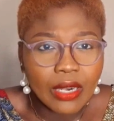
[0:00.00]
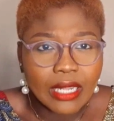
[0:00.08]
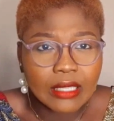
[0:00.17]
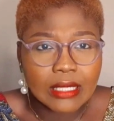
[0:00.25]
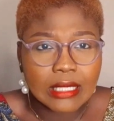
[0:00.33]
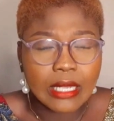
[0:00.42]
in
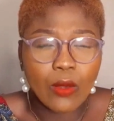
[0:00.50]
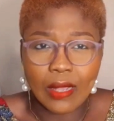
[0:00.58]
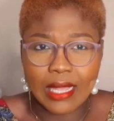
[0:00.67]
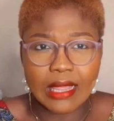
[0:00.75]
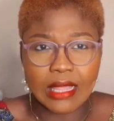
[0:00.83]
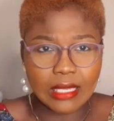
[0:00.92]
it to say,
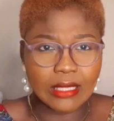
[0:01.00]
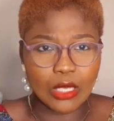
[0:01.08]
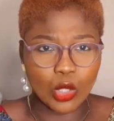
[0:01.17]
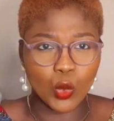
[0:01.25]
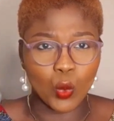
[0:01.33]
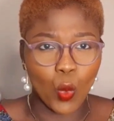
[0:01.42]
okay, this
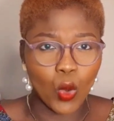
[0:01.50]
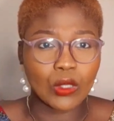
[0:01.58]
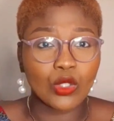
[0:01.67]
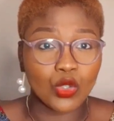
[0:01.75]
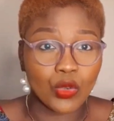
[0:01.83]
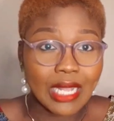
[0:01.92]
is
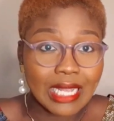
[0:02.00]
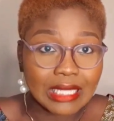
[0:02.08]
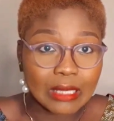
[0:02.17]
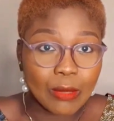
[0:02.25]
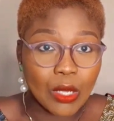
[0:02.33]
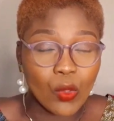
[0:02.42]
what
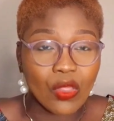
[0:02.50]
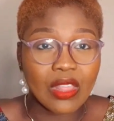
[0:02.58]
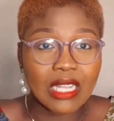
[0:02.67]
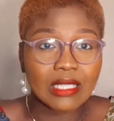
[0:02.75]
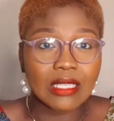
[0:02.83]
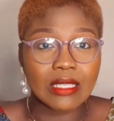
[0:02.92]
triggers me, or
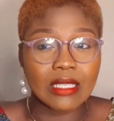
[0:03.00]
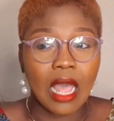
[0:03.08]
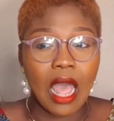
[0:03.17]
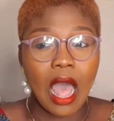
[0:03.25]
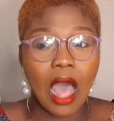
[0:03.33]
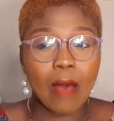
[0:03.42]
this is
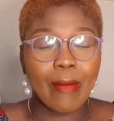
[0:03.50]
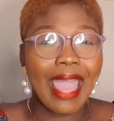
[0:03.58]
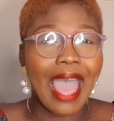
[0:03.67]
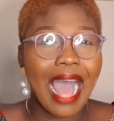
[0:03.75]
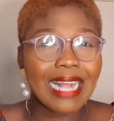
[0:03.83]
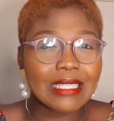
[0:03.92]

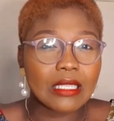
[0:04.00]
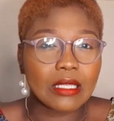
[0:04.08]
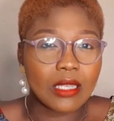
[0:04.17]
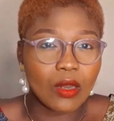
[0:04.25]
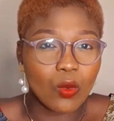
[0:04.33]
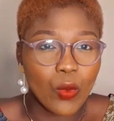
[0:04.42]
I act a
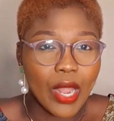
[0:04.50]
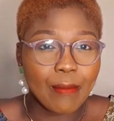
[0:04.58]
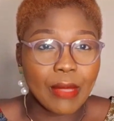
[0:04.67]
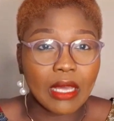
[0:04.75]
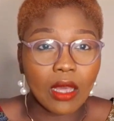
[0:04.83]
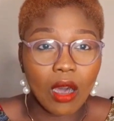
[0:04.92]
certain way
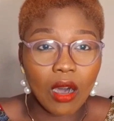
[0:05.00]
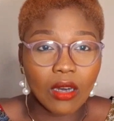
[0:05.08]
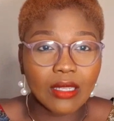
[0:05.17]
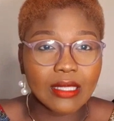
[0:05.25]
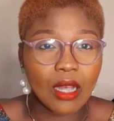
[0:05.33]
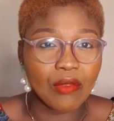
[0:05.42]

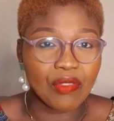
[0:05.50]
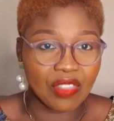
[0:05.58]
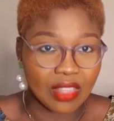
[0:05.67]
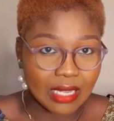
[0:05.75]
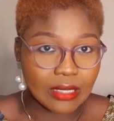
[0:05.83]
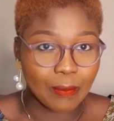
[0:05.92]
because
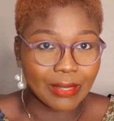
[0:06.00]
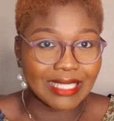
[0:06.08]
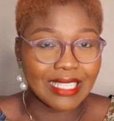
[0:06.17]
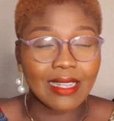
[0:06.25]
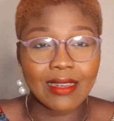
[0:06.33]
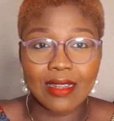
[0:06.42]
of this
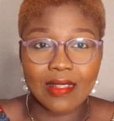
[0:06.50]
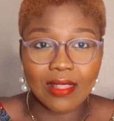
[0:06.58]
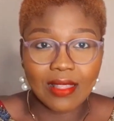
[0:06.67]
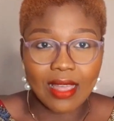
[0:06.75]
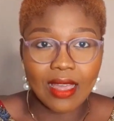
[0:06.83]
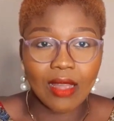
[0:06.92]
particular
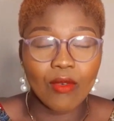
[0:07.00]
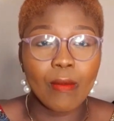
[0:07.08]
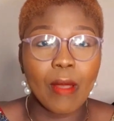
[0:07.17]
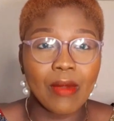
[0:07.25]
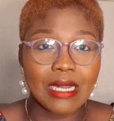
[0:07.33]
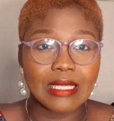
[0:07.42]
thing.
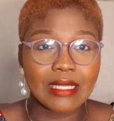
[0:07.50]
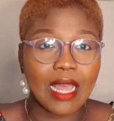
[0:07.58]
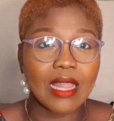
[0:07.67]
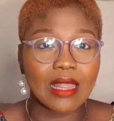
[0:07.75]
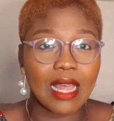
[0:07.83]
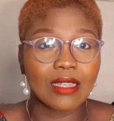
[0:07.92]
Remember, I
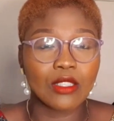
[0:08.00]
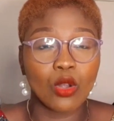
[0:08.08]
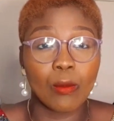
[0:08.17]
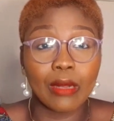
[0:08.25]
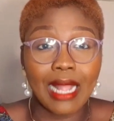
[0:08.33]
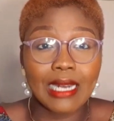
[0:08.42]
said that
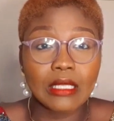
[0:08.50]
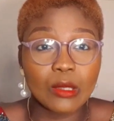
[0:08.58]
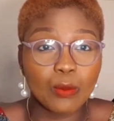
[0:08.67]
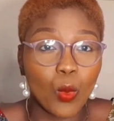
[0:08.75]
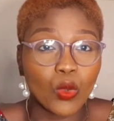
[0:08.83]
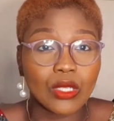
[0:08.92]
your blind
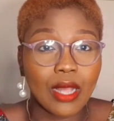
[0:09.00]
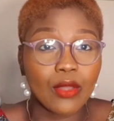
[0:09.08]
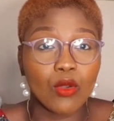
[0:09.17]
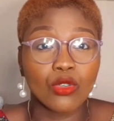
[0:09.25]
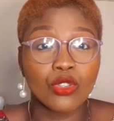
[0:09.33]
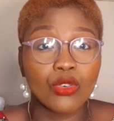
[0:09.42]
spots are
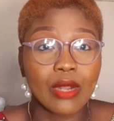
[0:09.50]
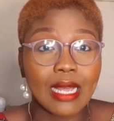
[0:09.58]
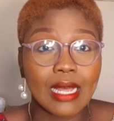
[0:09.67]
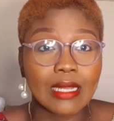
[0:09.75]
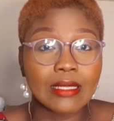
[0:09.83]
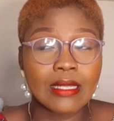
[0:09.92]
your
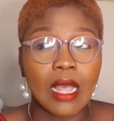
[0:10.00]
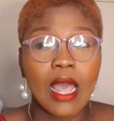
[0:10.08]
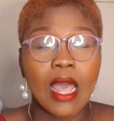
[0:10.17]
triggers,